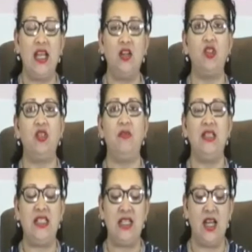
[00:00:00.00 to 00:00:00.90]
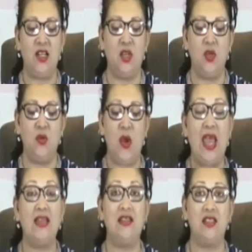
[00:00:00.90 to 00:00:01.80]
LGBTIQ
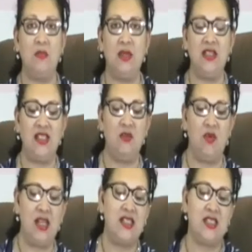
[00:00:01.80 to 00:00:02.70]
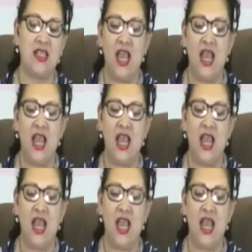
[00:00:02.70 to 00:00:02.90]
and disability rights